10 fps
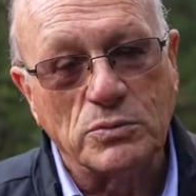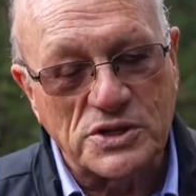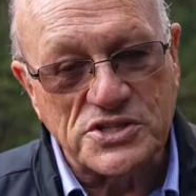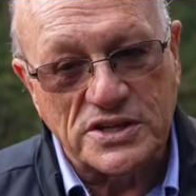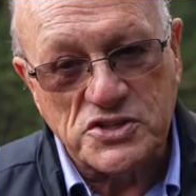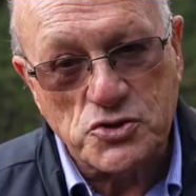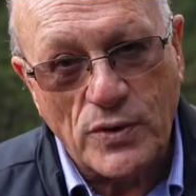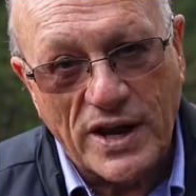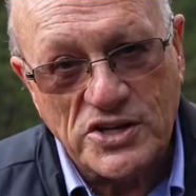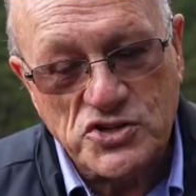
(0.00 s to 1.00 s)
We set a
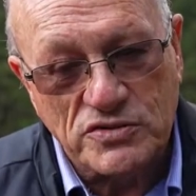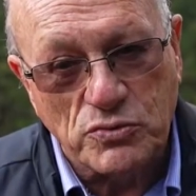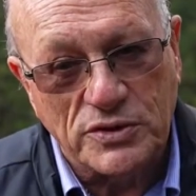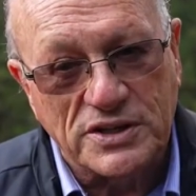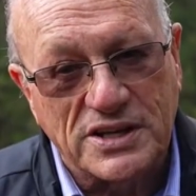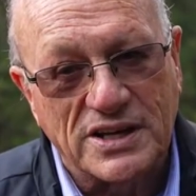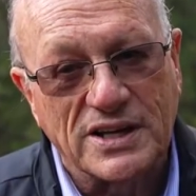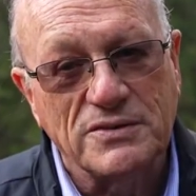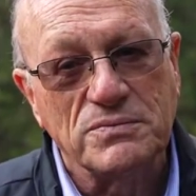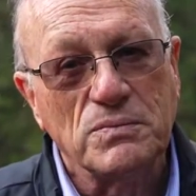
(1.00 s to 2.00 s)
strategy for the day.